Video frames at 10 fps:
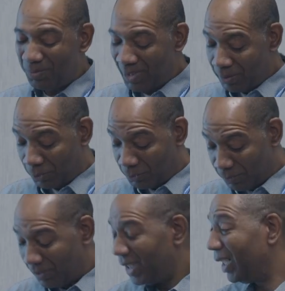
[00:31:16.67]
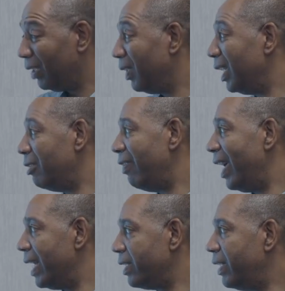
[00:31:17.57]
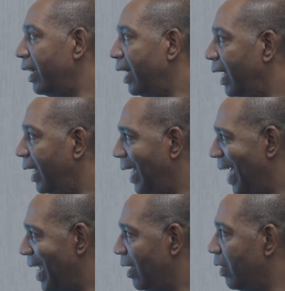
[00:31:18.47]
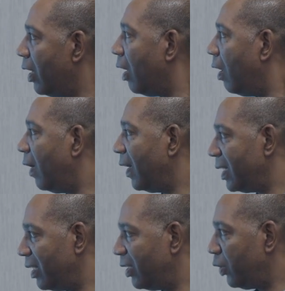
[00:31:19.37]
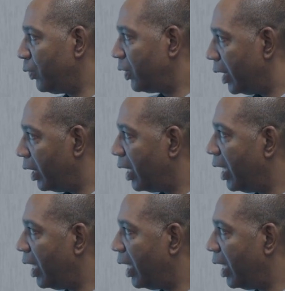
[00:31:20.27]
it was really, really fast at our institution.